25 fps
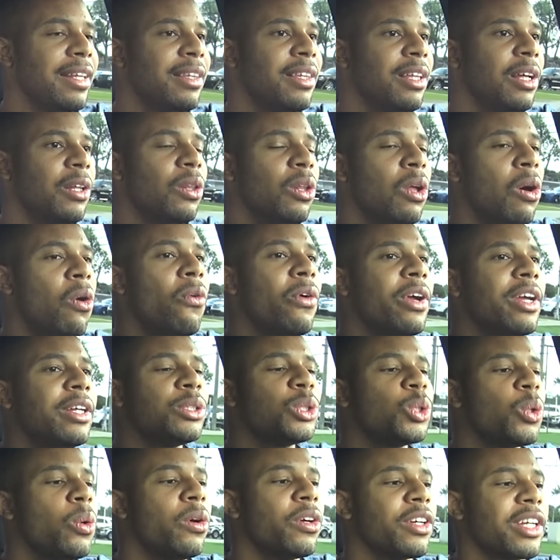the low
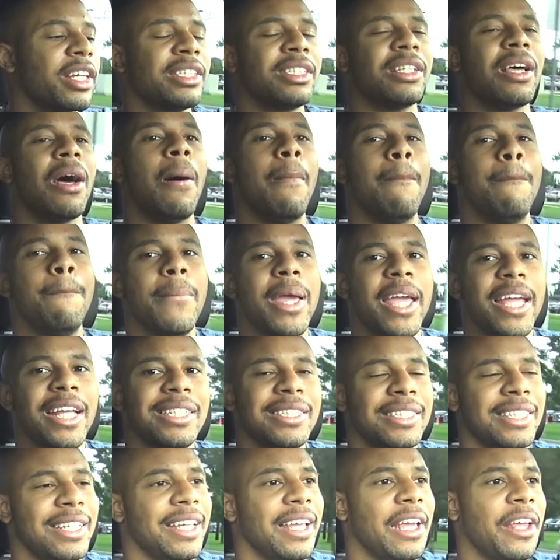end torque is
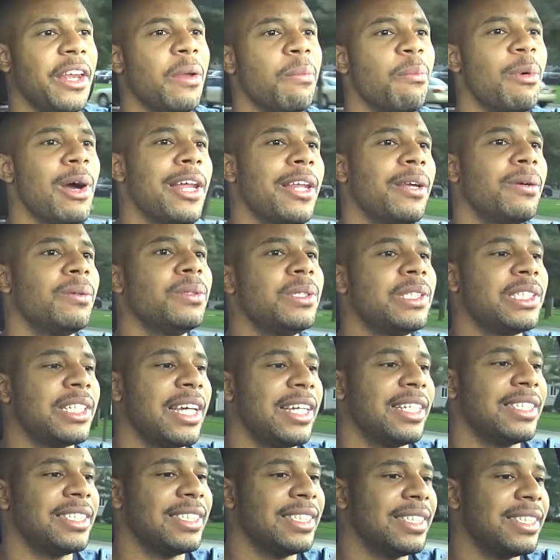amazing. Anybody who
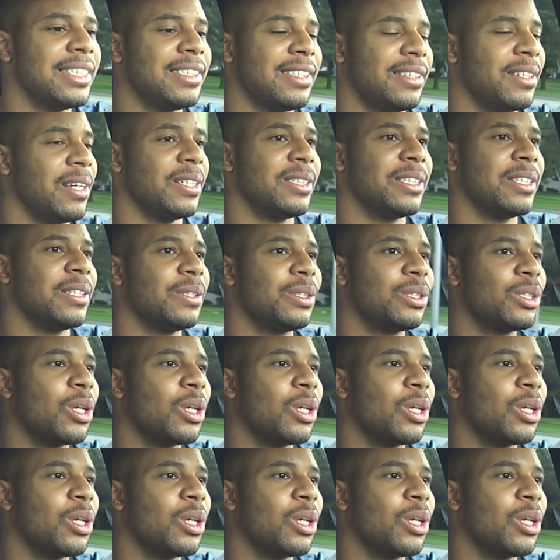says this doesn't